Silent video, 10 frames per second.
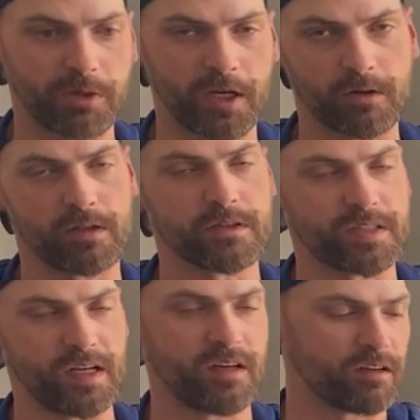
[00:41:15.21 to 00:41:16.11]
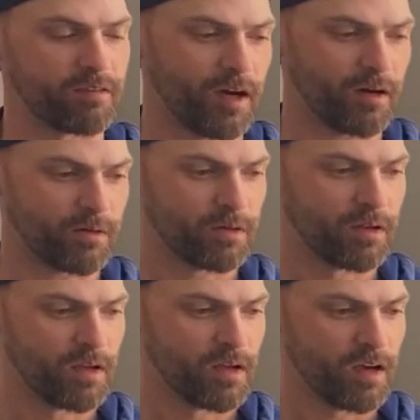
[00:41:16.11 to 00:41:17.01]
a better understanding of
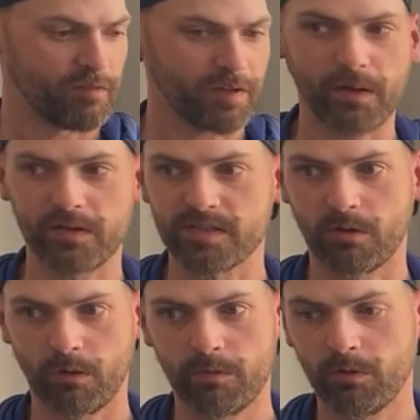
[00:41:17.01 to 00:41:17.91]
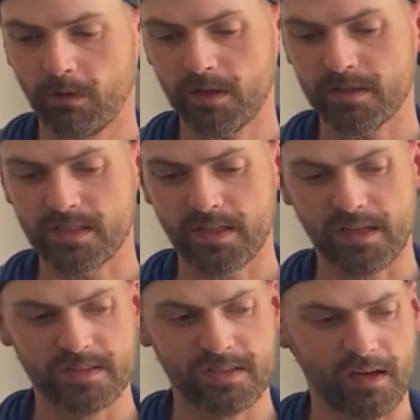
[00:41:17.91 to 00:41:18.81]
how this equipment works.
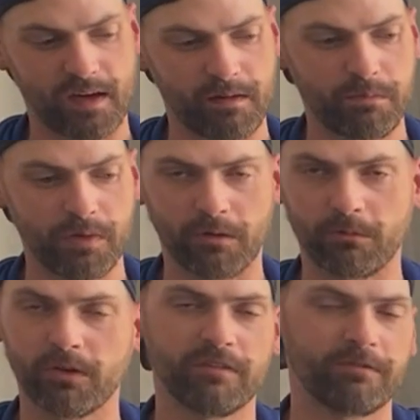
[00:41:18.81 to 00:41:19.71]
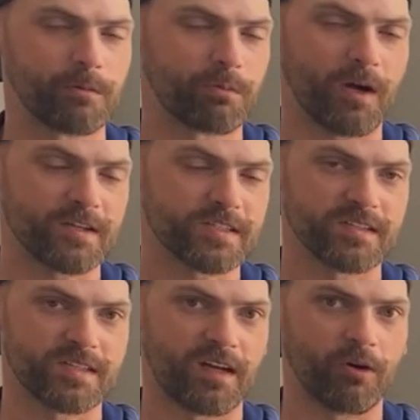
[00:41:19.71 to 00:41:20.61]
It's been a really fun
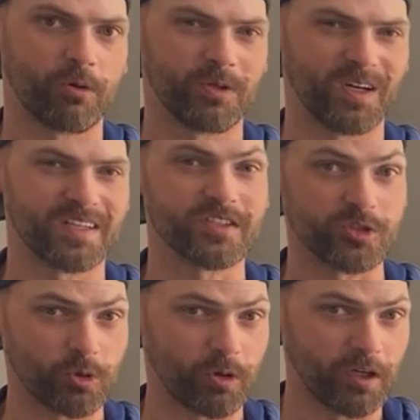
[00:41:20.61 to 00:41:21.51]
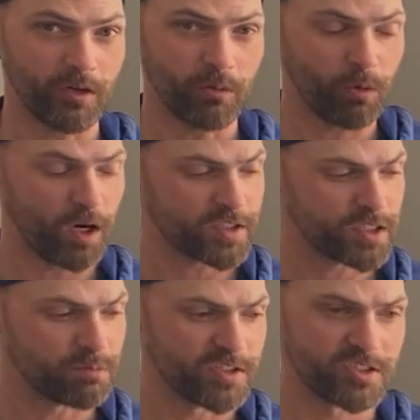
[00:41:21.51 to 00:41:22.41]
process, and I hope you guys enjoyed
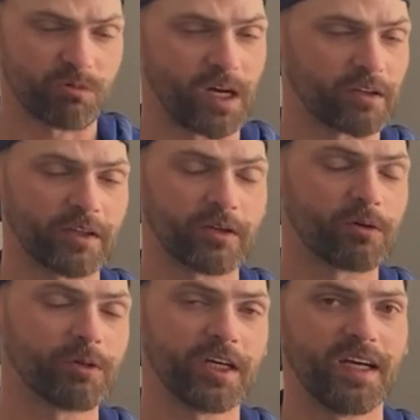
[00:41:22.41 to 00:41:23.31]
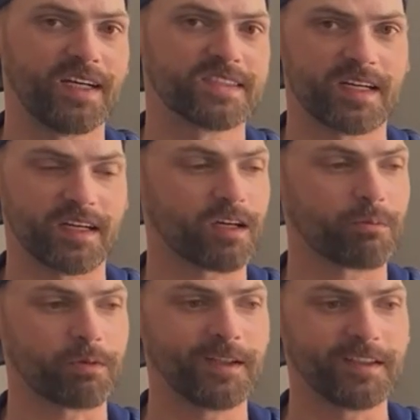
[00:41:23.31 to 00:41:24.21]
watching me sweat a little bit as I
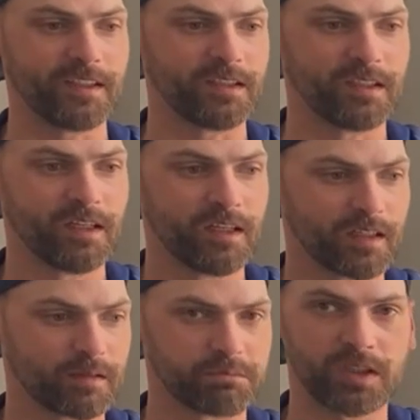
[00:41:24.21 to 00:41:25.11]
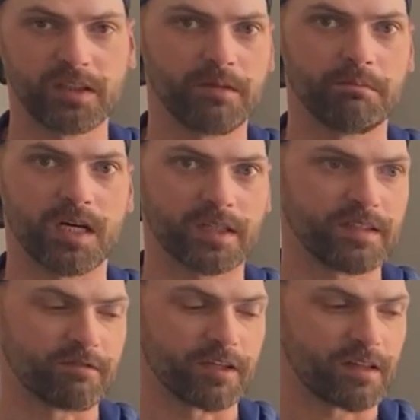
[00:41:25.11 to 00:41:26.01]
completely mucked
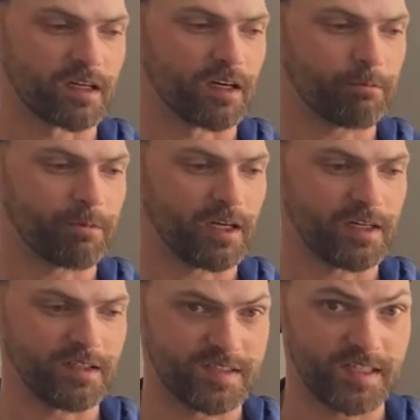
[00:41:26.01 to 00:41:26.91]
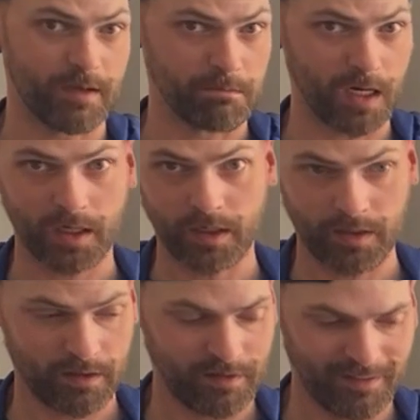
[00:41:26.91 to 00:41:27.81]
everything up. And I did say muck,
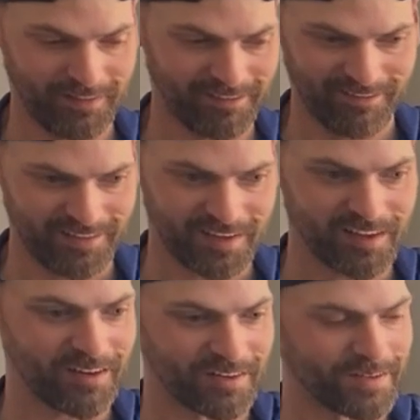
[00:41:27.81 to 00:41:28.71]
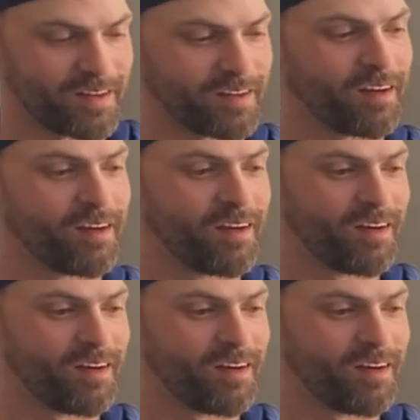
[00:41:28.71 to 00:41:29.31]
not the other thing.